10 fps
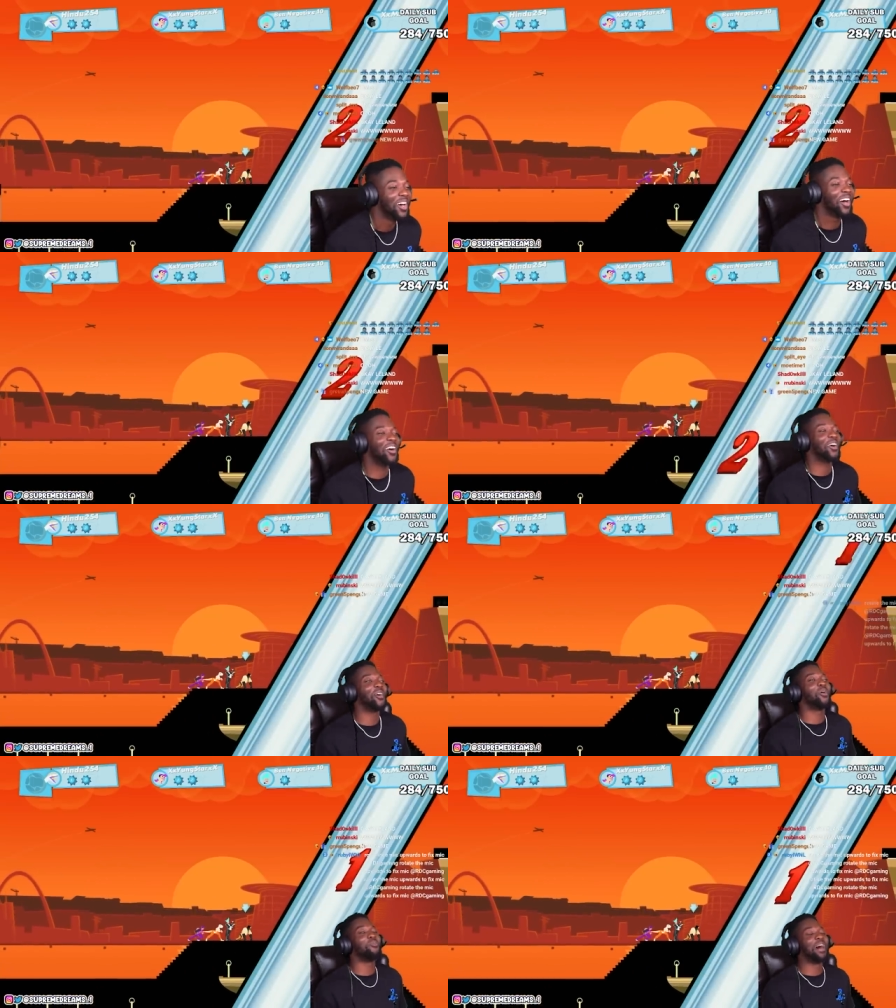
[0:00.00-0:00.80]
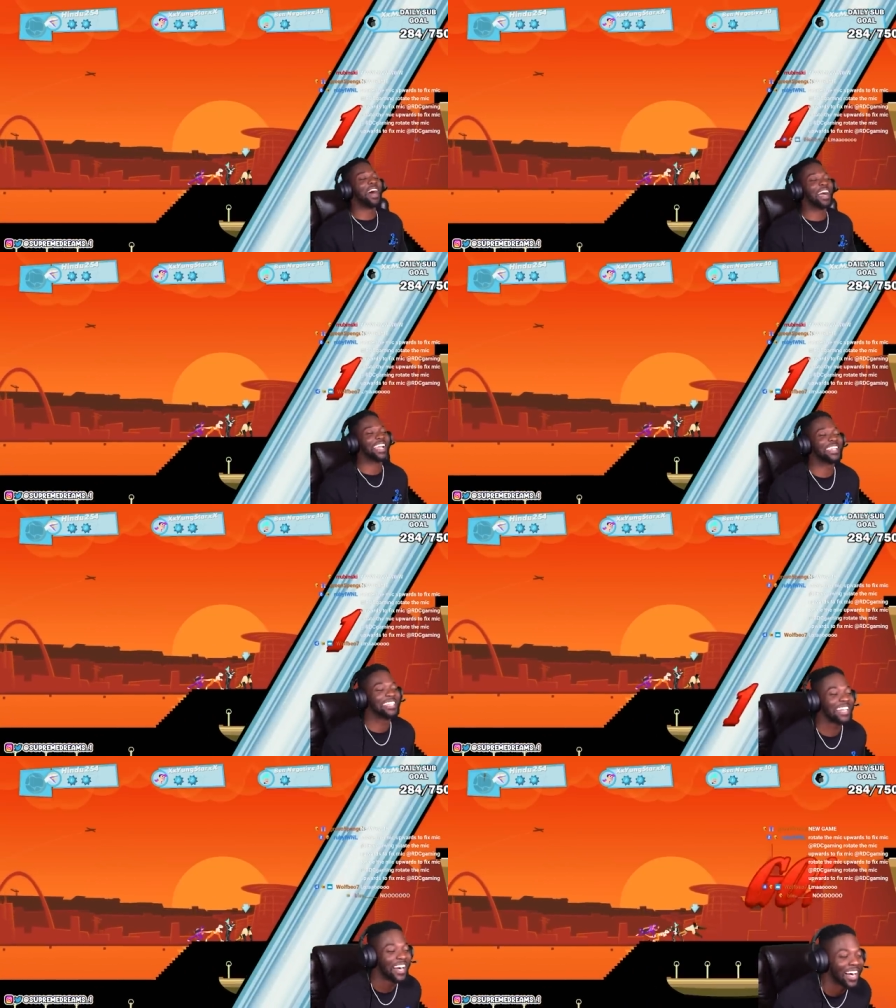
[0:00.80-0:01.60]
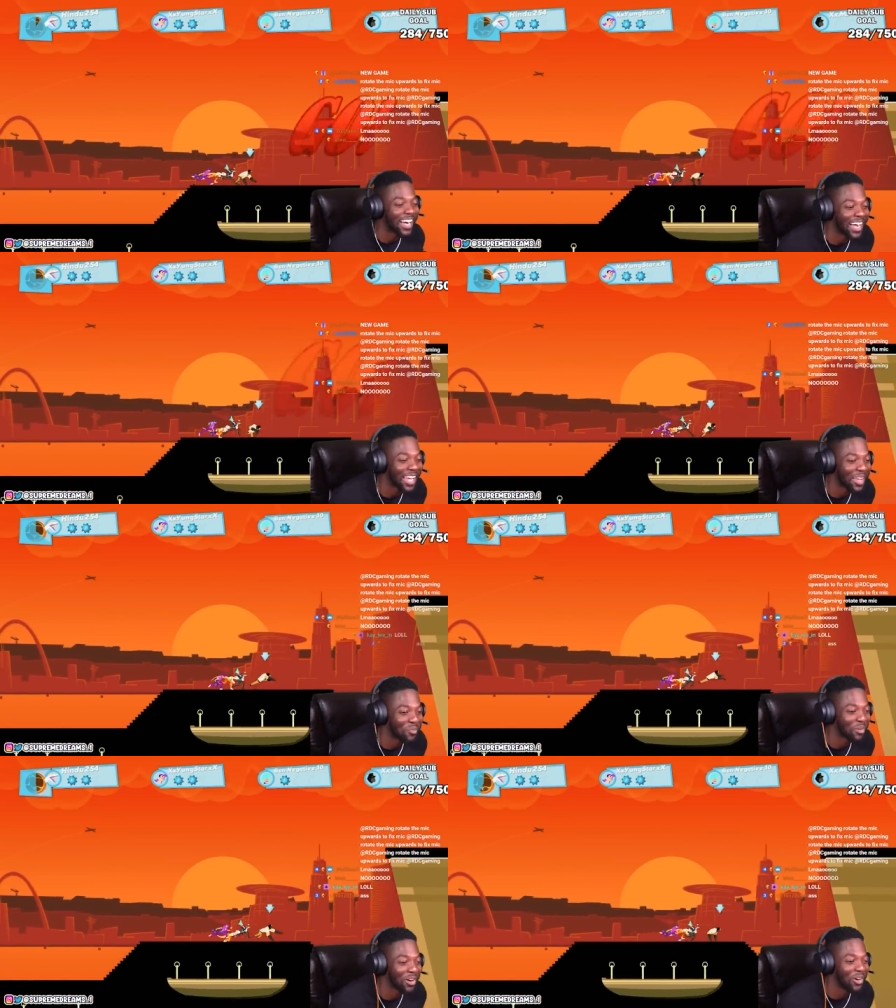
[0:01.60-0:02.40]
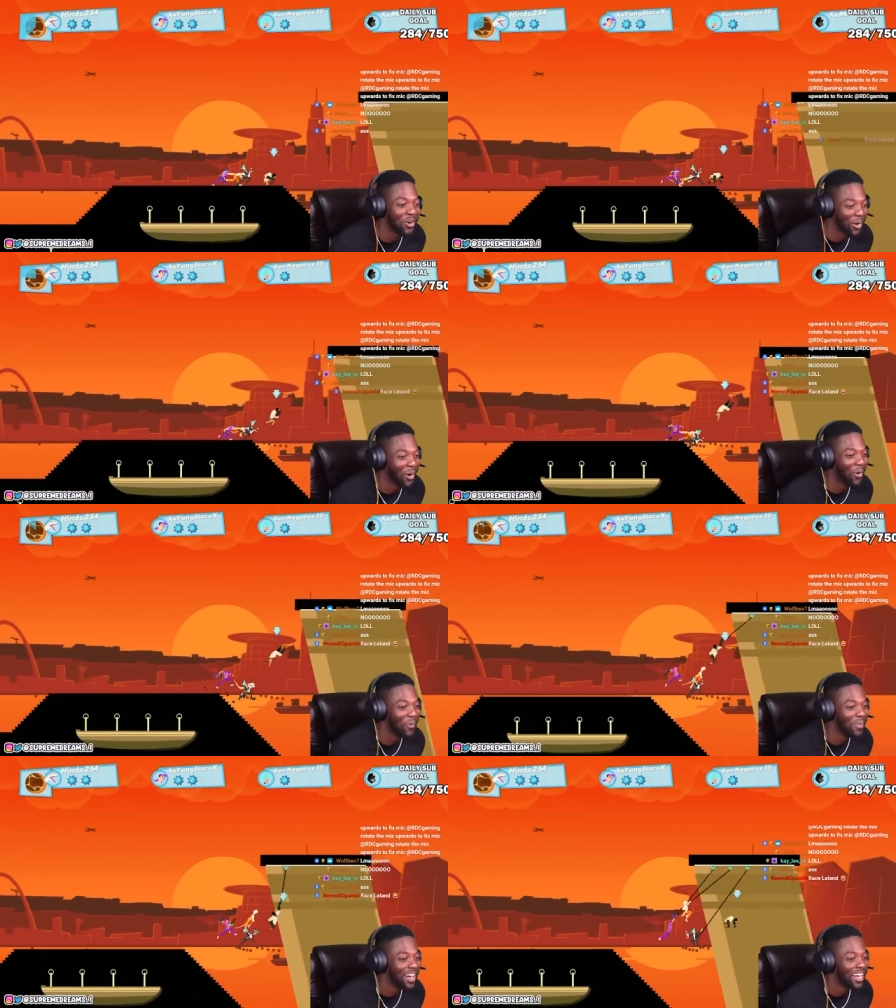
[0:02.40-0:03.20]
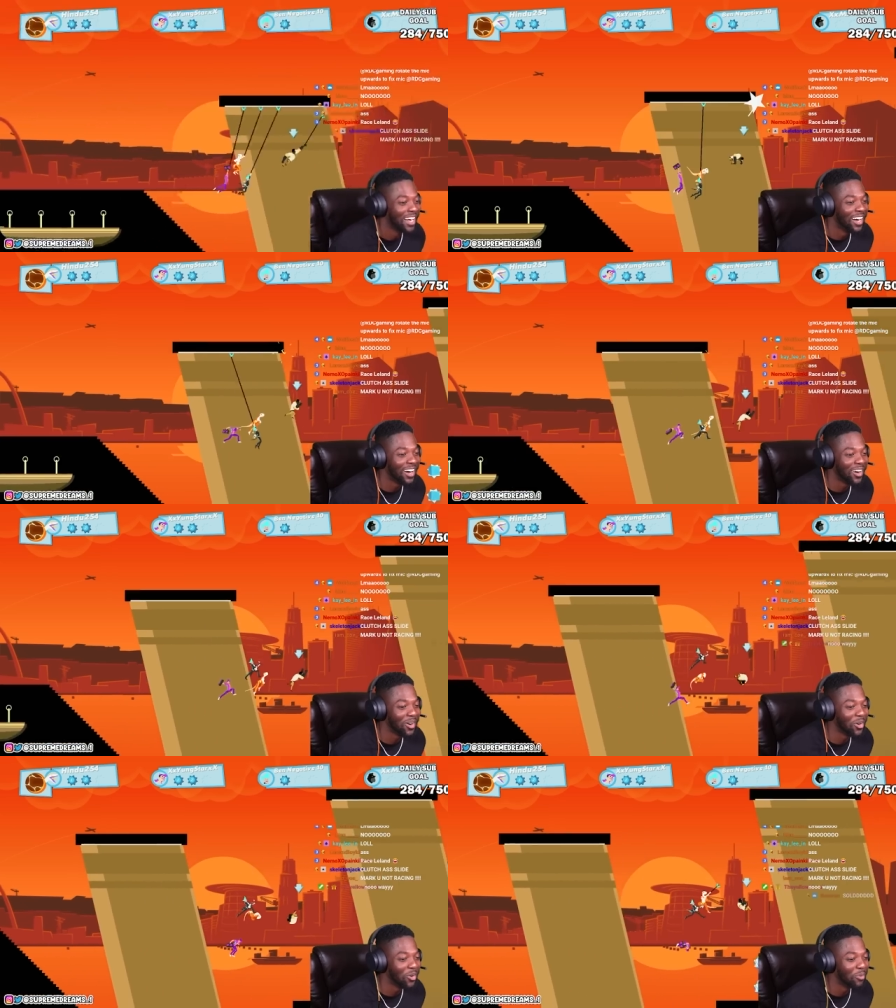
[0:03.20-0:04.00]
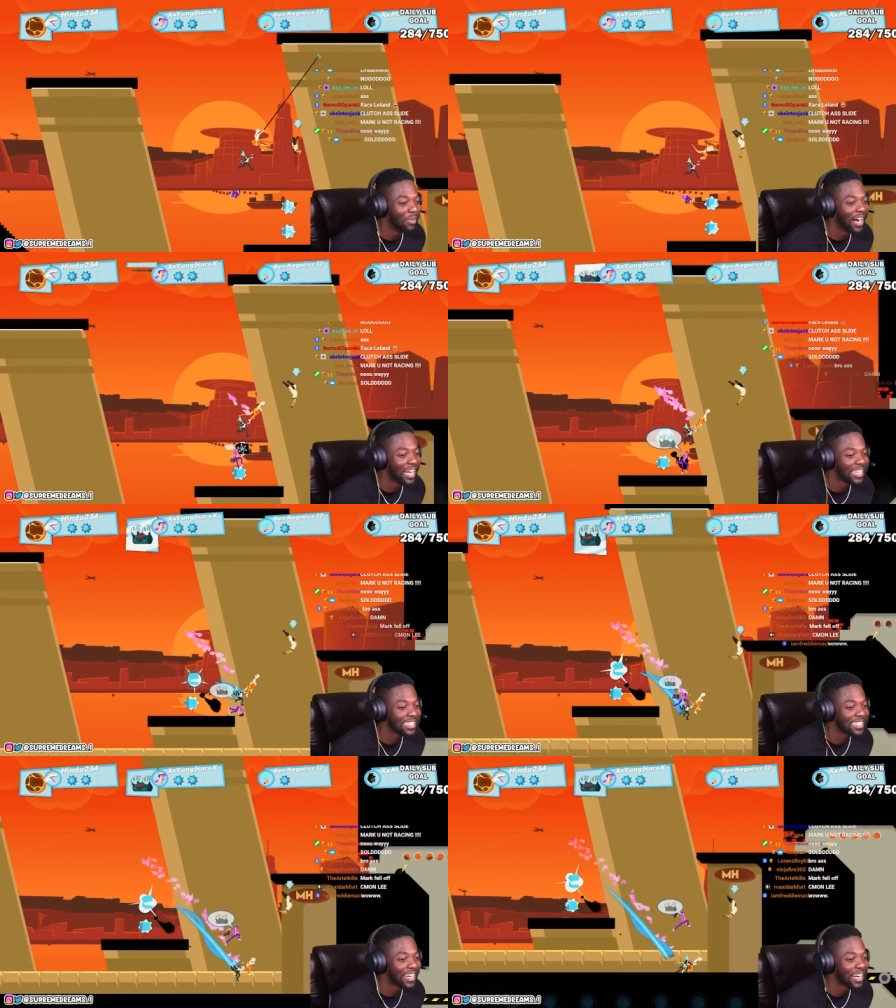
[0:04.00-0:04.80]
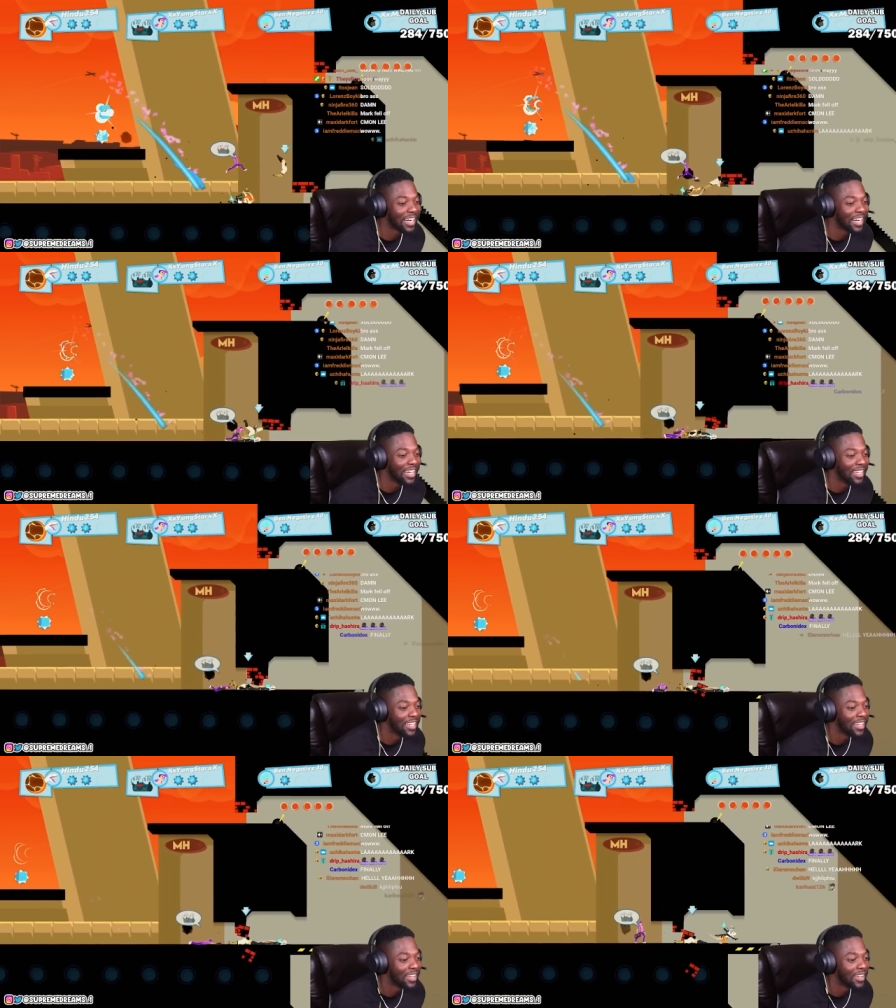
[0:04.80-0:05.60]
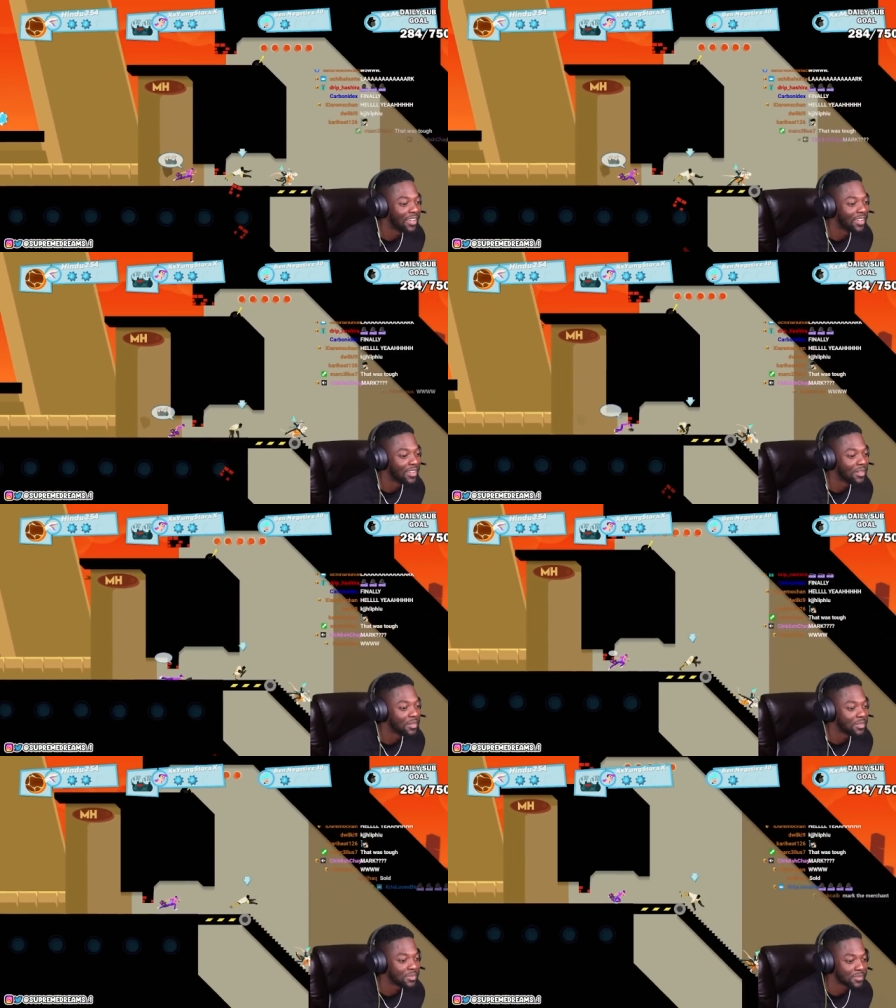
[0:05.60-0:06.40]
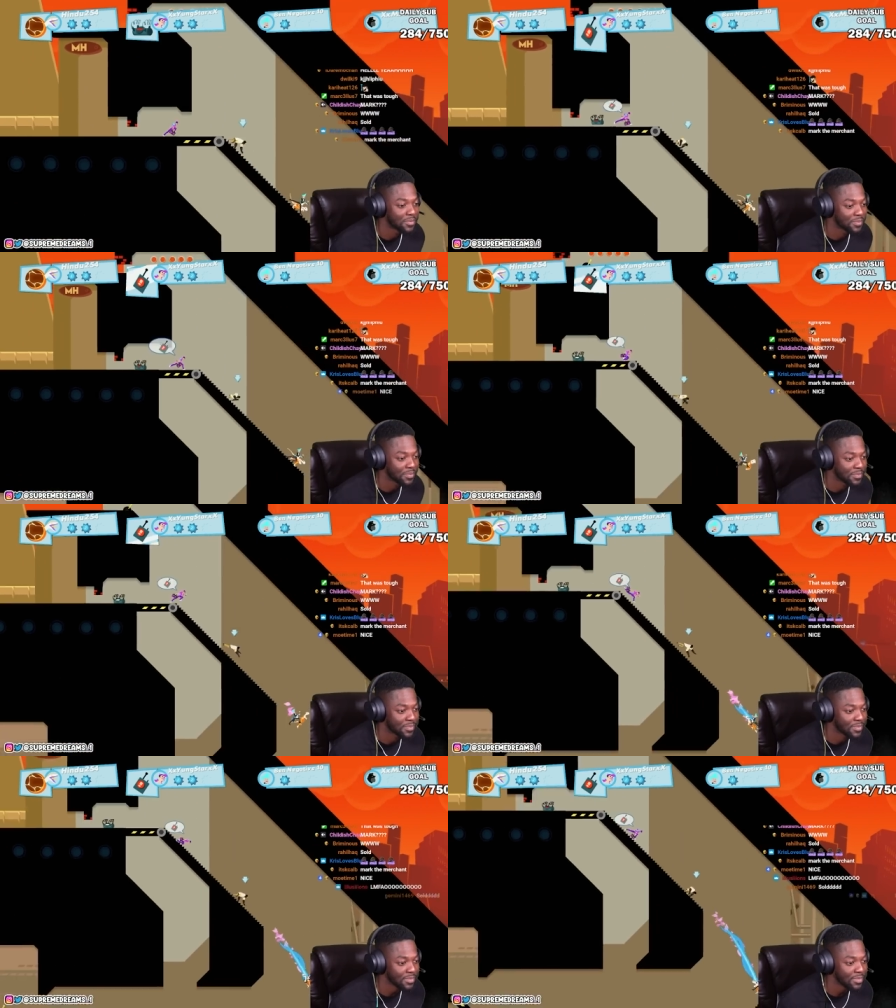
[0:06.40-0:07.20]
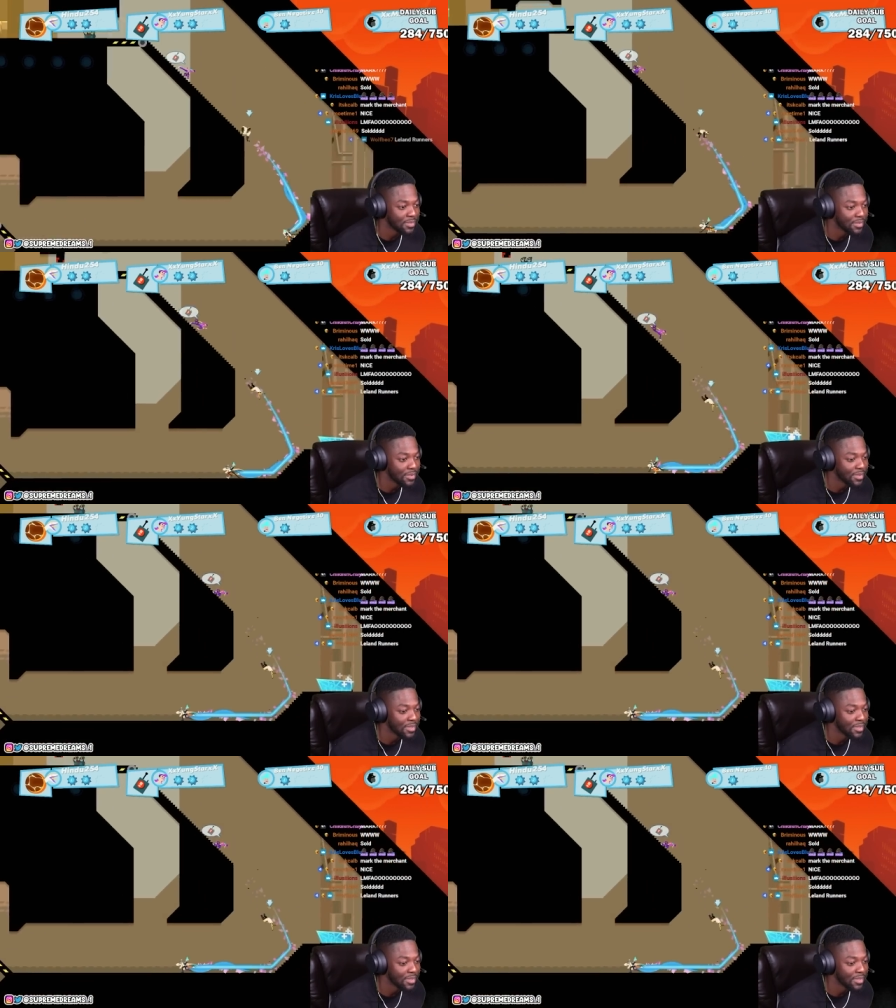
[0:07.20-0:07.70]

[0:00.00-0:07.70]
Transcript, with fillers: Oh, oh my god, bro. Oh, oh my god. Y'all put, bro, put that shit up, Lee.